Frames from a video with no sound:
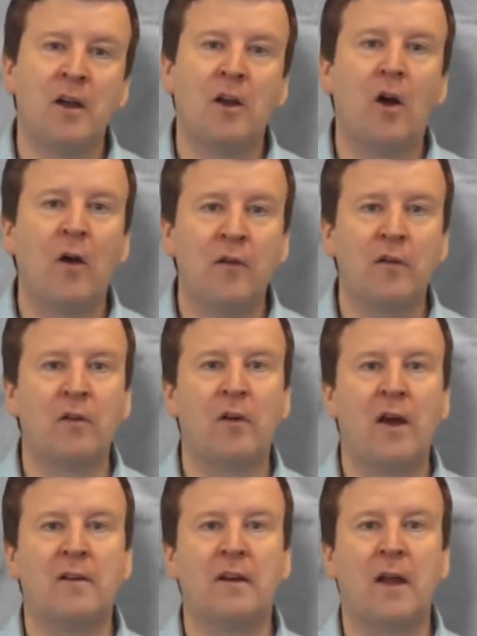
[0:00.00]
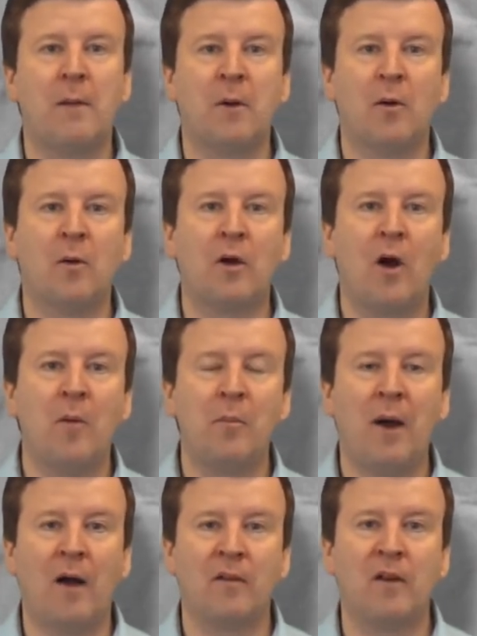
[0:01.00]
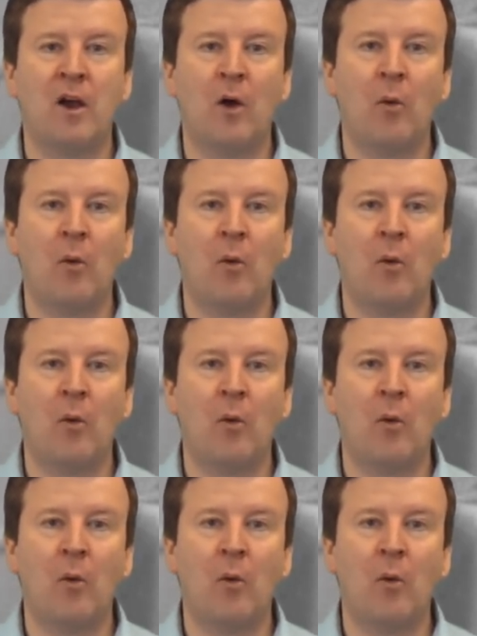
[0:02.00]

concentrated chemical compounds